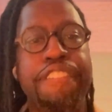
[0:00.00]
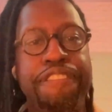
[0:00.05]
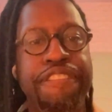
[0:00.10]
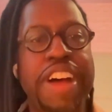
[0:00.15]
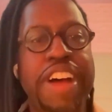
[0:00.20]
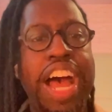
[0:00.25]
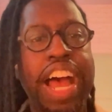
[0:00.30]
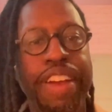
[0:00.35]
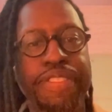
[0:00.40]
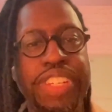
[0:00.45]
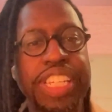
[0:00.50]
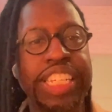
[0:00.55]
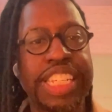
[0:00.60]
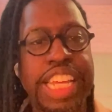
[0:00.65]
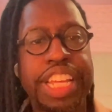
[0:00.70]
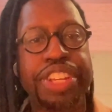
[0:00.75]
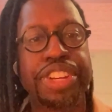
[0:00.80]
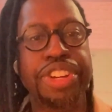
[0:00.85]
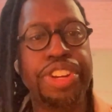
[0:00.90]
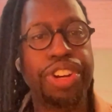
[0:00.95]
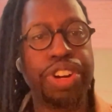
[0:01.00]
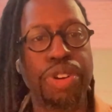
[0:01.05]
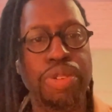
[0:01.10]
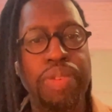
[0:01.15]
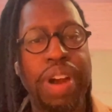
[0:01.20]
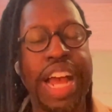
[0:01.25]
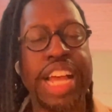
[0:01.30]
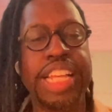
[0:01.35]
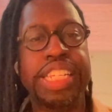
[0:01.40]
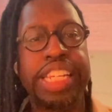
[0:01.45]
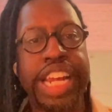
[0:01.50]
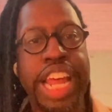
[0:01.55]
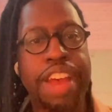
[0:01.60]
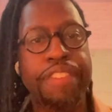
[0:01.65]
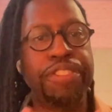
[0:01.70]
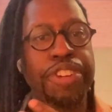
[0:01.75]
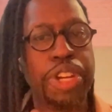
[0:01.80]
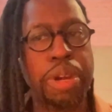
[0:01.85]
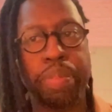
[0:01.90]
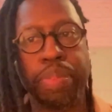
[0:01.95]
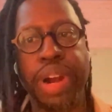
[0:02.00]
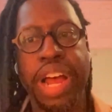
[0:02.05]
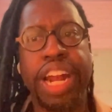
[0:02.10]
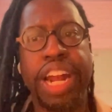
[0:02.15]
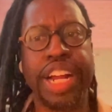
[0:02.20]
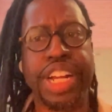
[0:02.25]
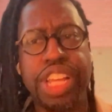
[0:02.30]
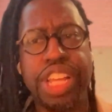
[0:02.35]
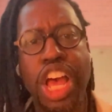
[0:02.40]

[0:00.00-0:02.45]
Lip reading: 5 to 10 year horizon after your product.